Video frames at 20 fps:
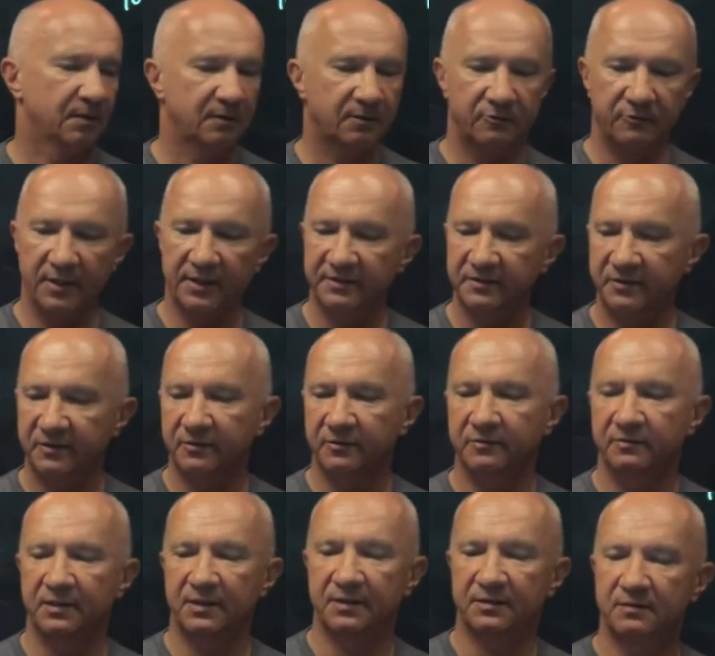Right, so
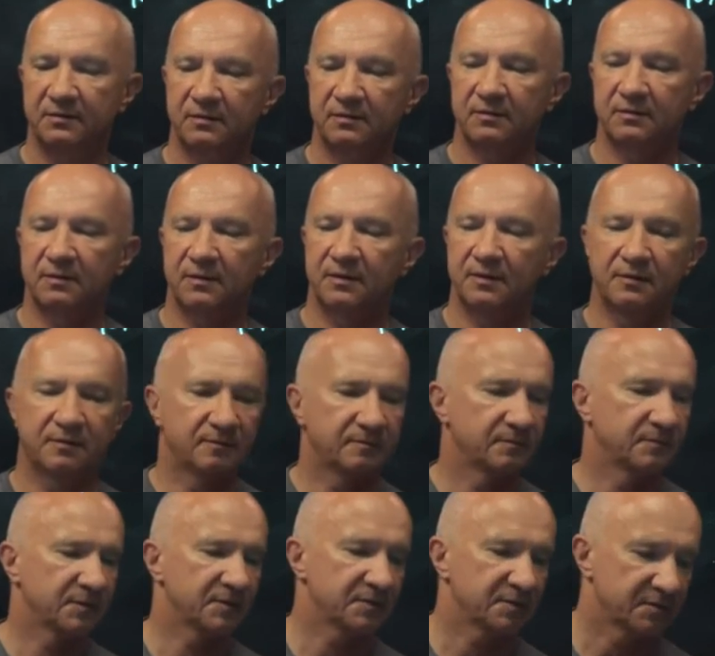that
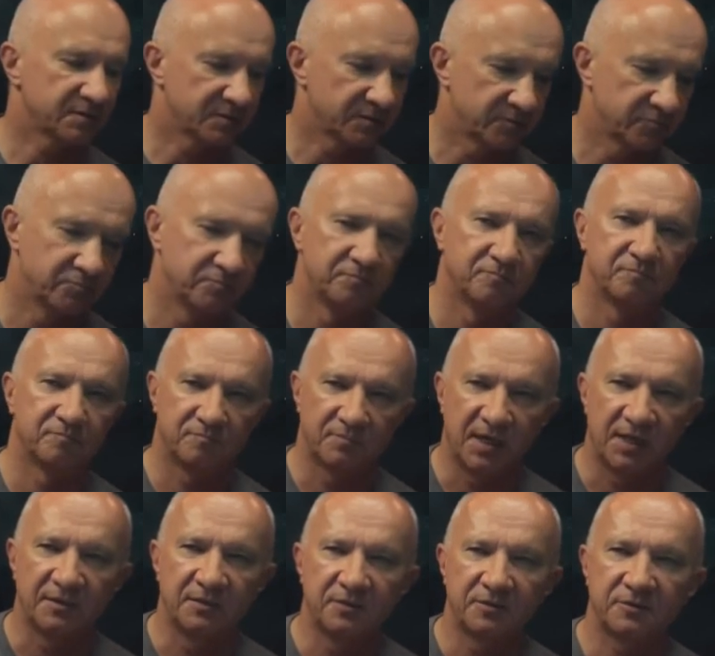this is a
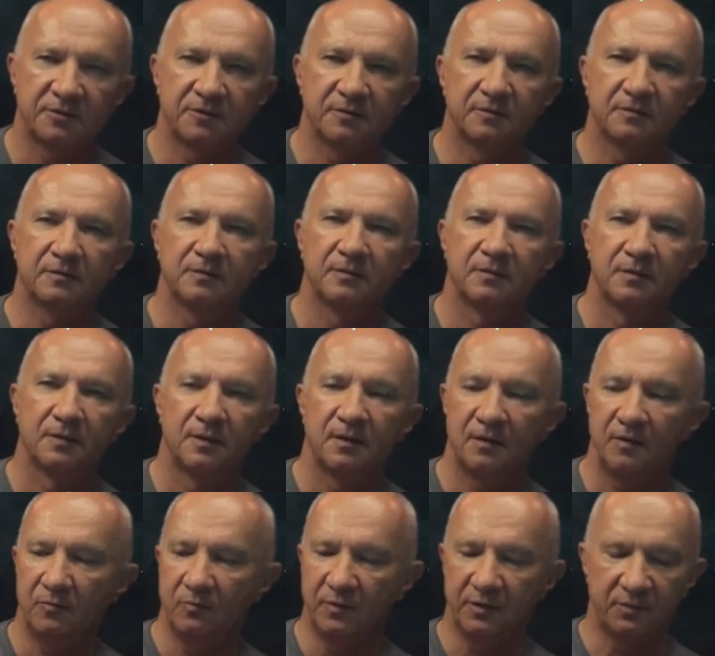addition
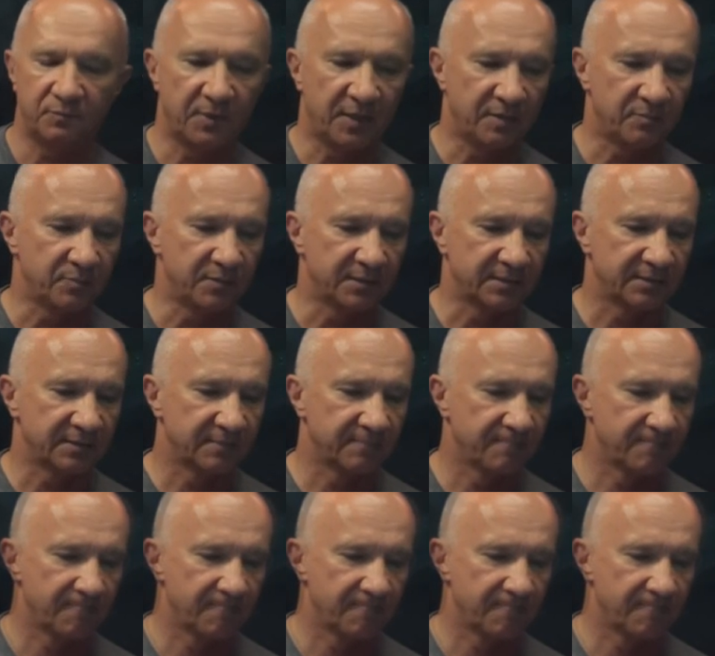bit by bit.